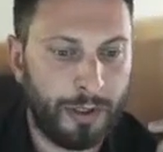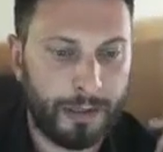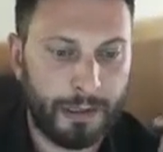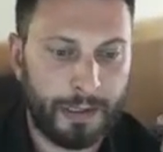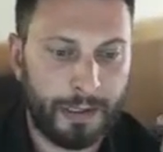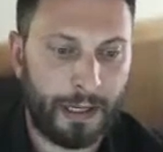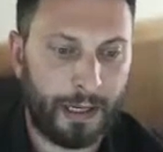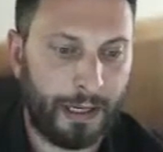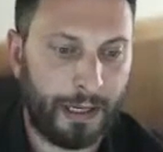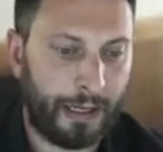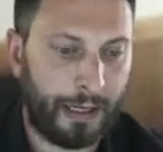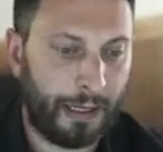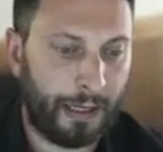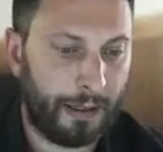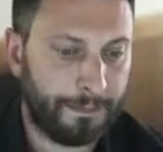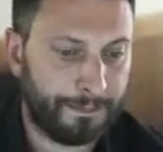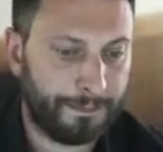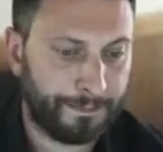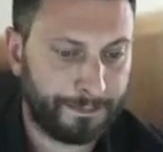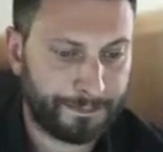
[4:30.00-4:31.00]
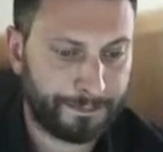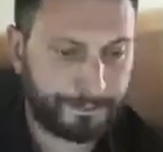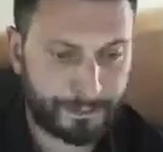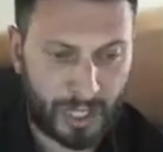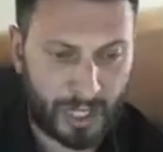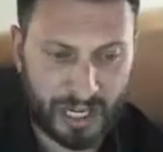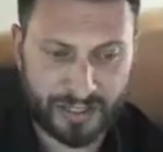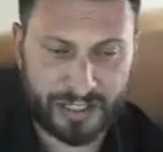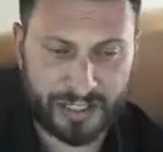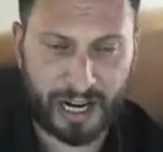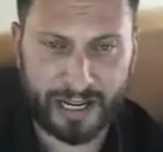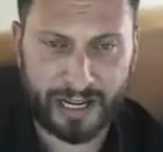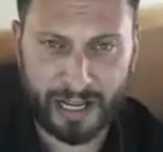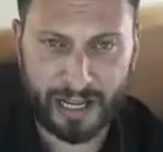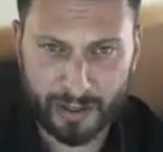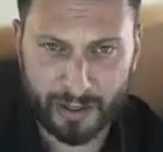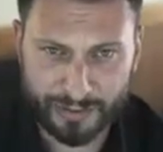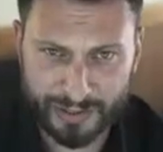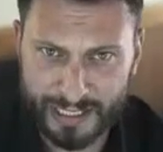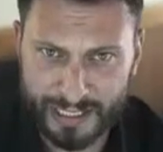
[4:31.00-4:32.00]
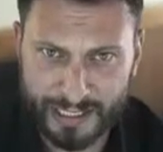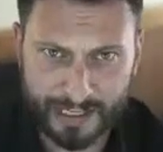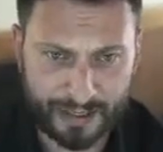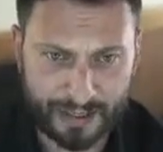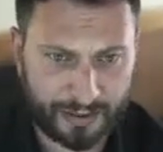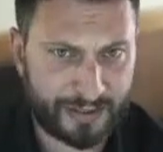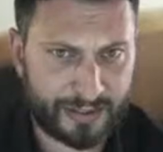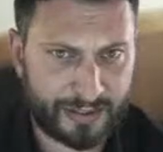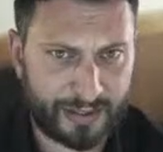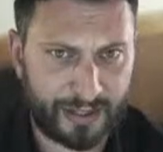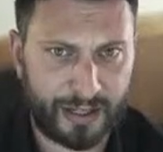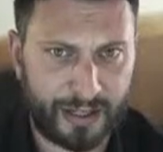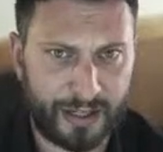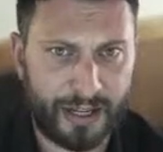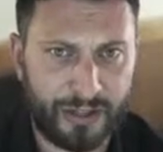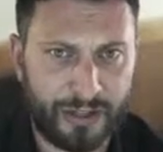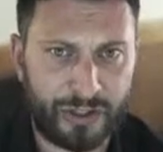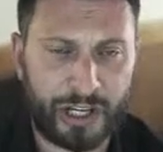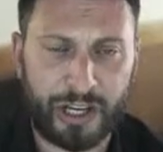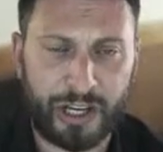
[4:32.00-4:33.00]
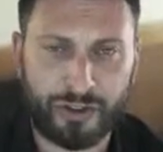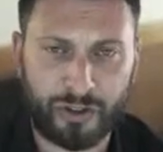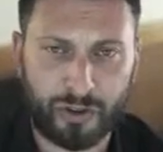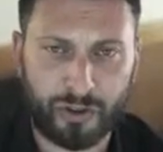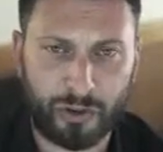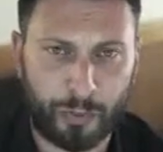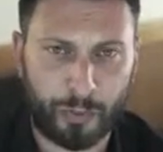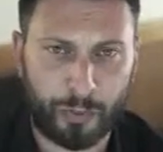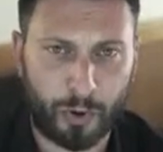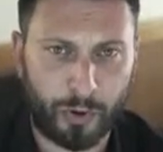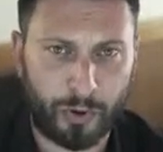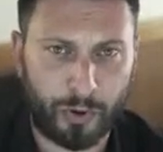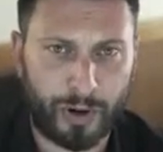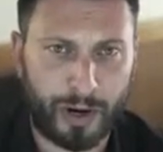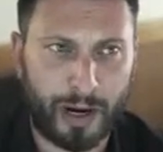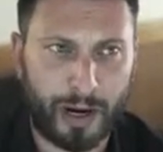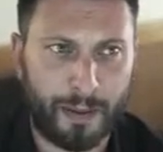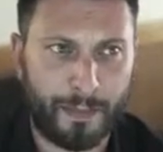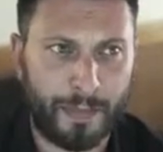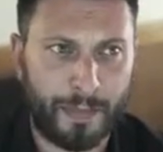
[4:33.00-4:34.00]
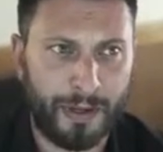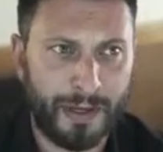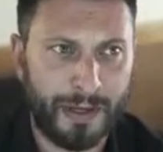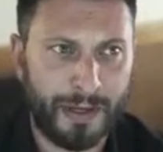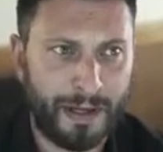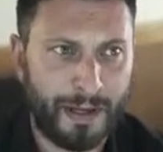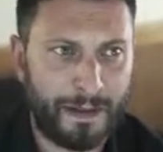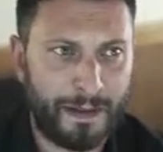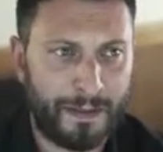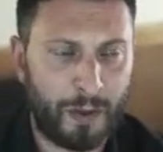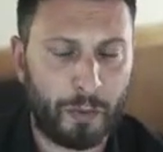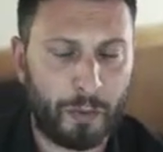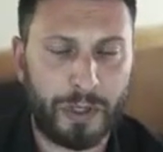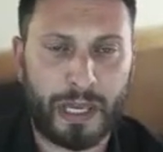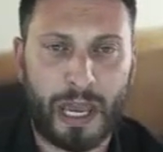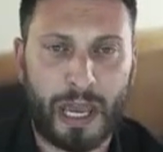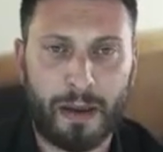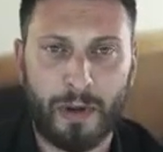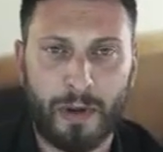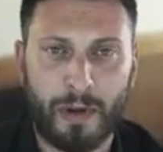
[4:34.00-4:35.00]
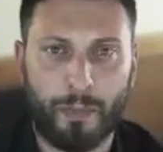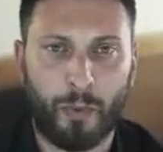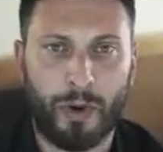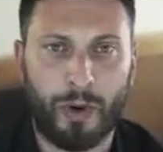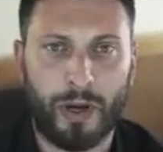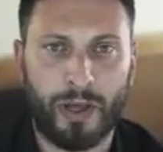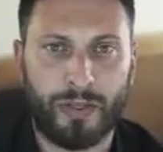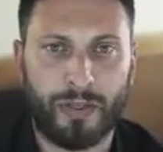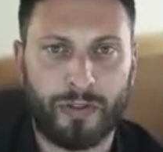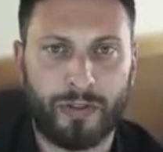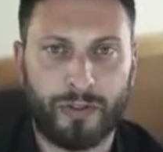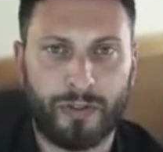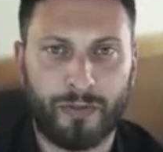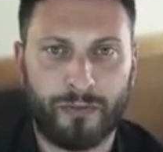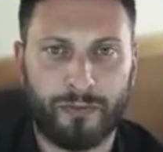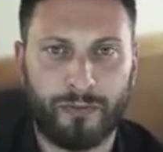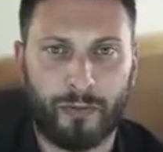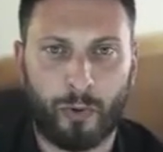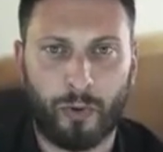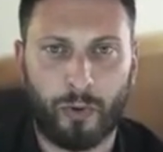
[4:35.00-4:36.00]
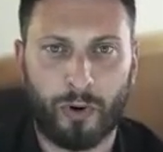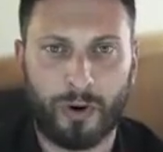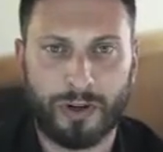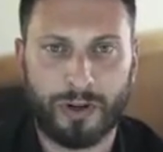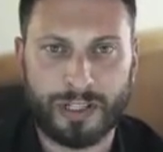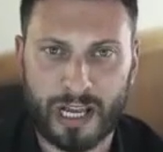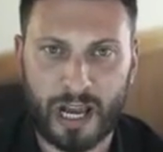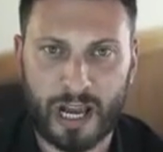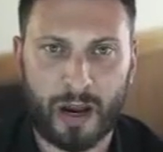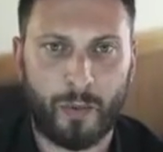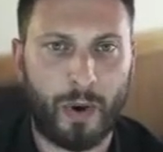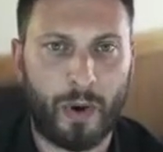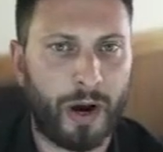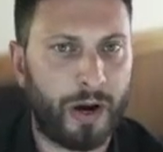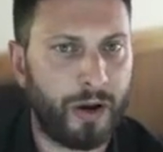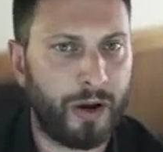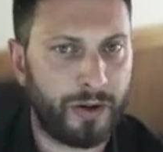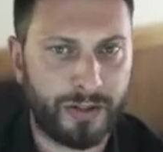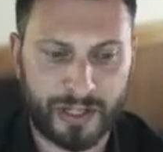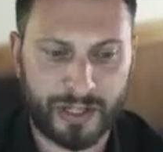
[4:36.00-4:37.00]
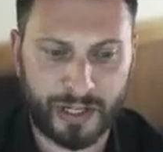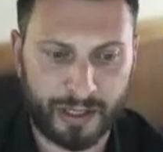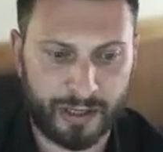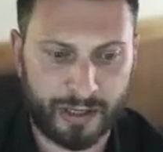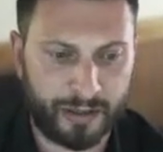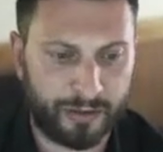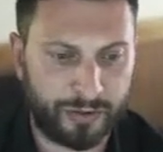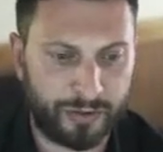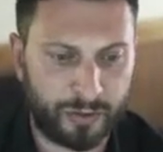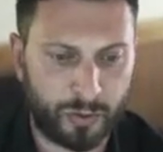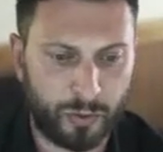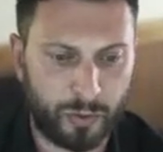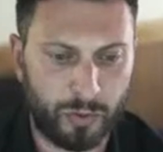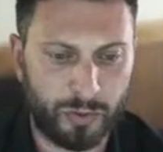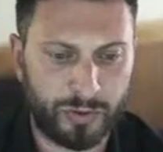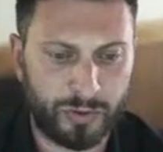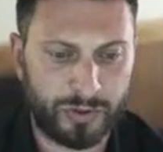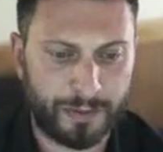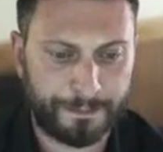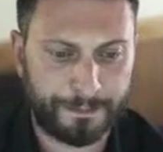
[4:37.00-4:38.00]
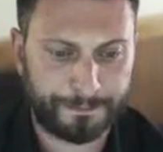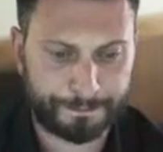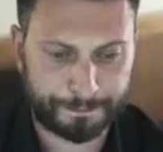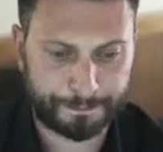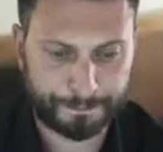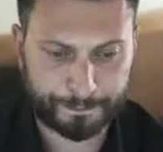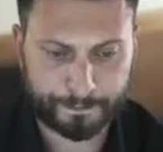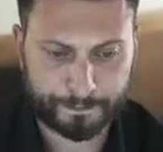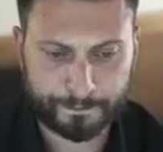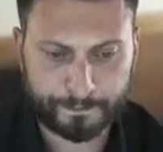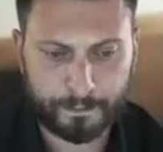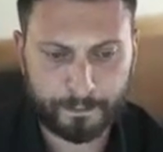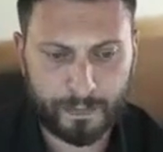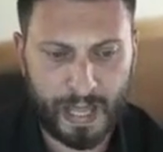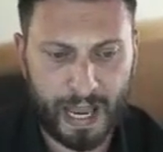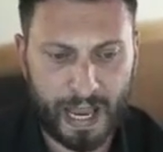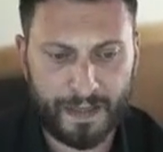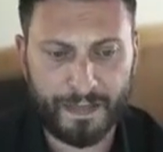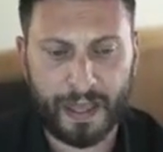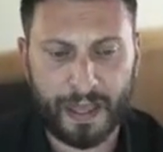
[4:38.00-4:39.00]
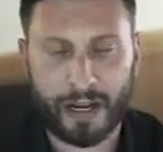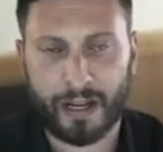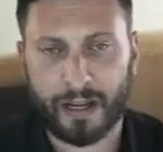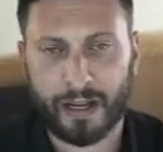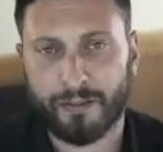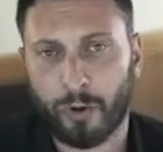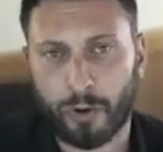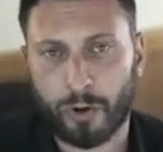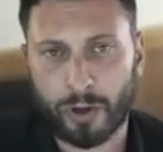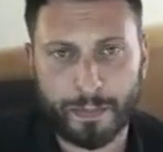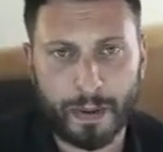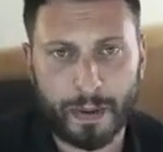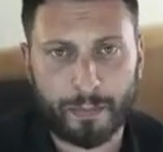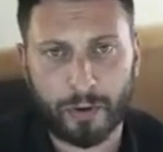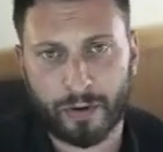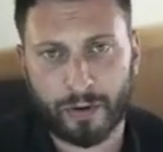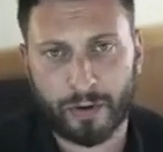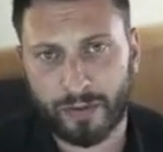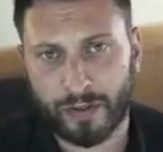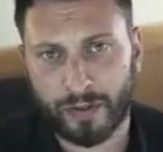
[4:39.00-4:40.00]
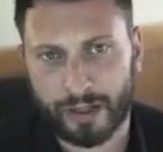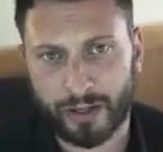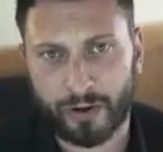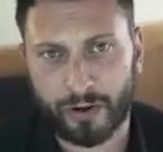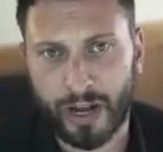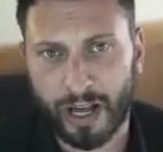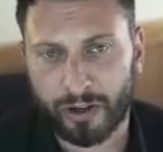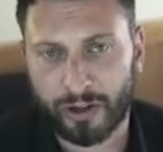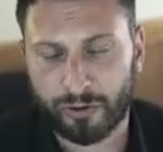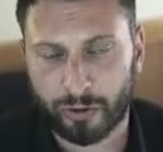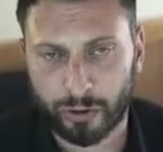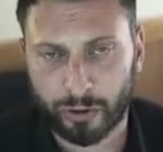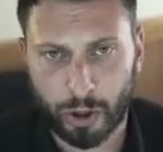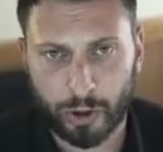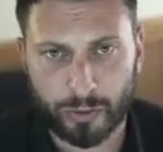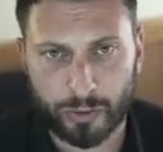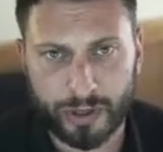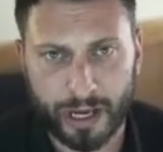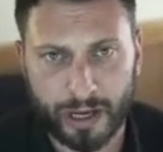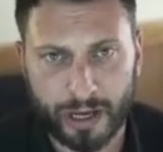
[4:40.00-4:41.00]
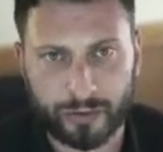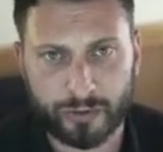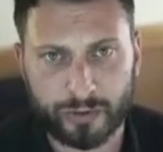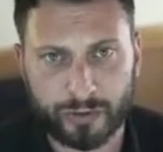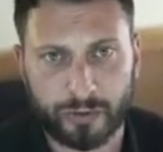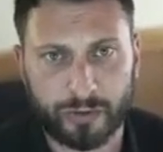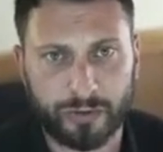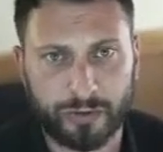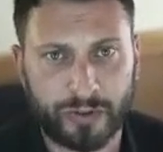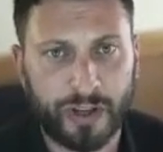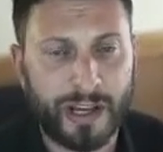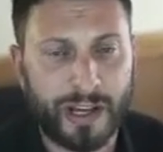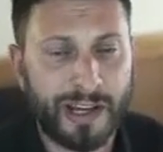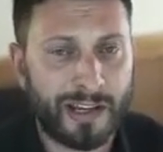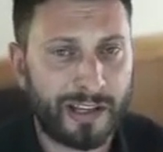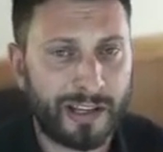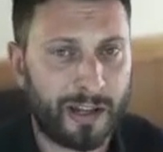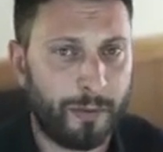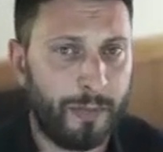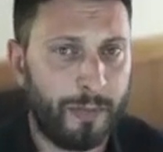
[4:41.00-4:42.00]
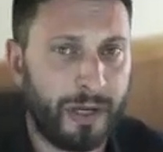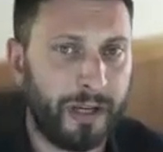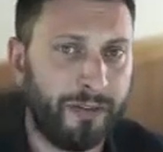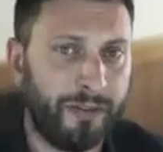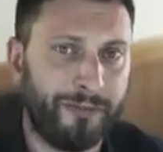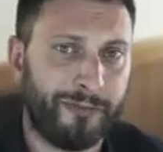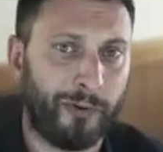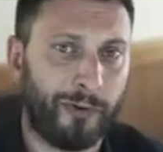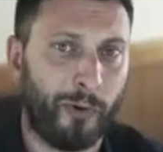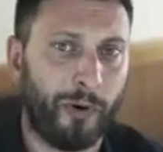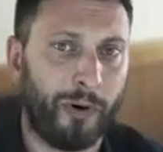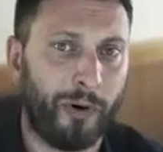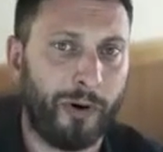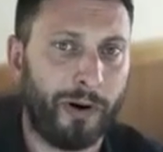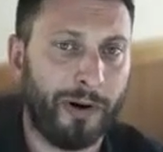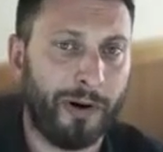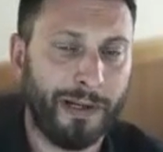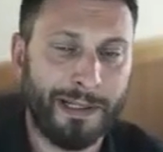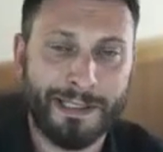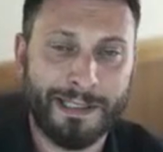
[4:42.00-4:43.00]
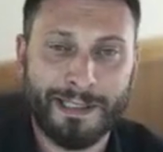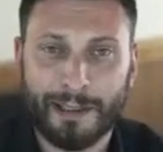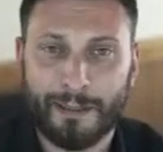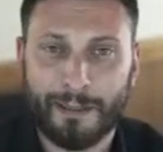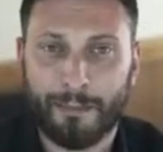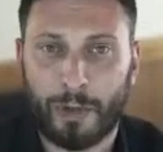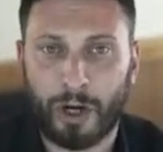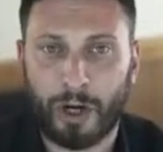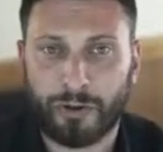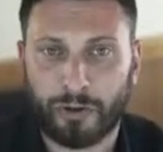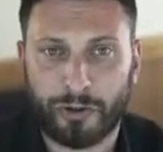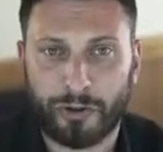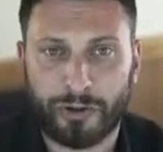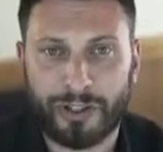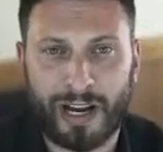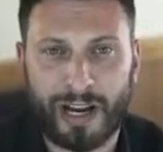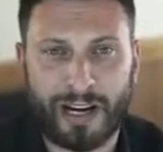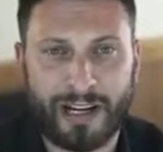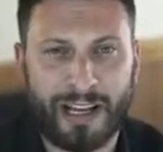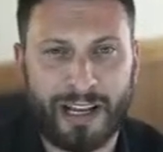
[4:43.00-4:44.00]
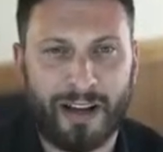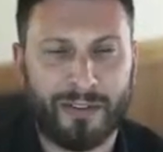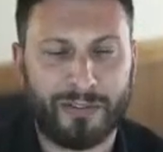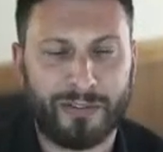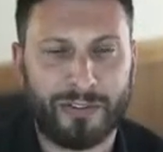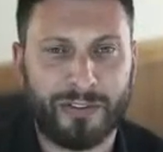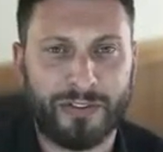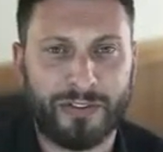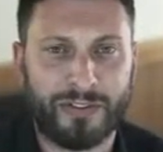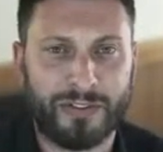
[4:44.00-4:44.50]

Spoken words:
Tiny House Inc. It's an educational program that we came up with for DIYers and schools. And then a voting member of the International Code Council's Committee for Modular Tiny Houses